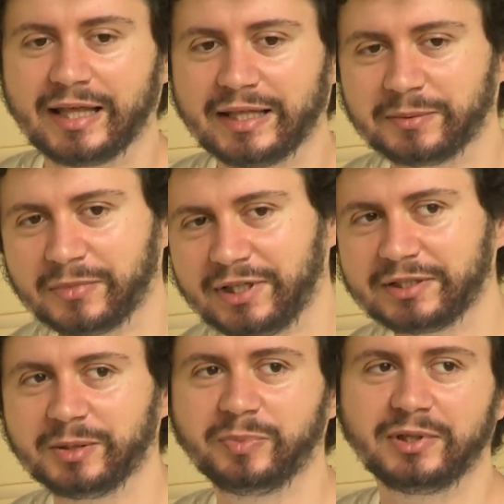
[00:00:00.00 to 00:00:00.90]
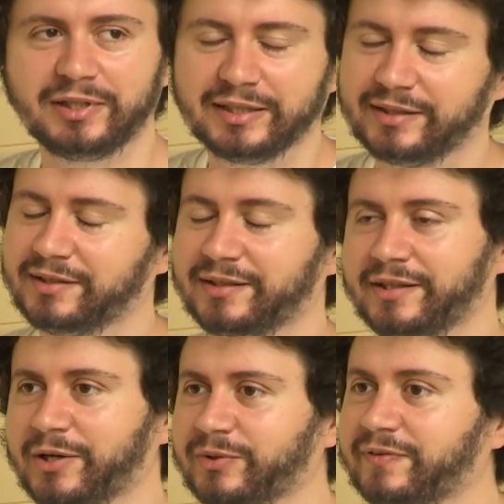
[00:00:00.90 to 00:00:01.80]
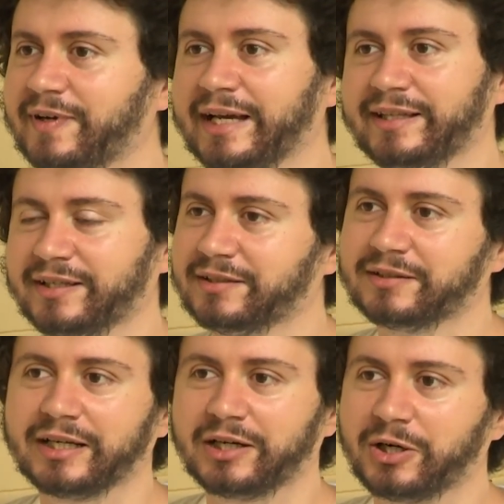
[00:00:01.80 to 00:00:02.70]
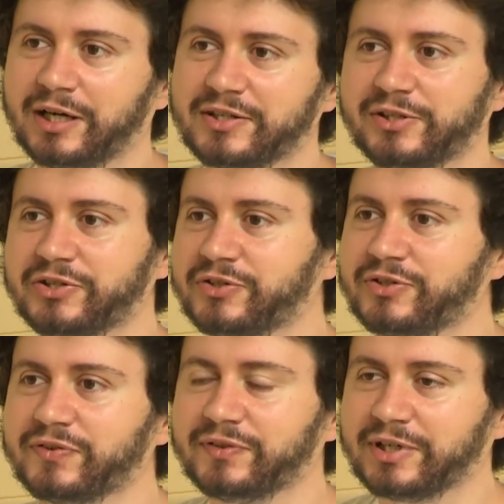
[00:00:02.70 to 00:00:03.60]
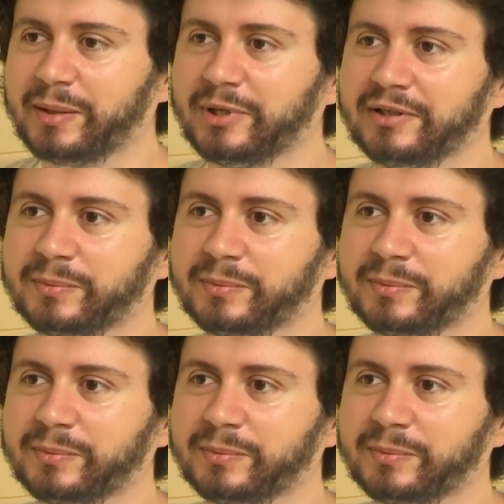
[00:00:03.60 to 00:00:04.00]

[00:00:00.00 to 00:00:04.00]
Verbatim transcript: then multiple, and, and they would fight and, and cause all sorts of drama.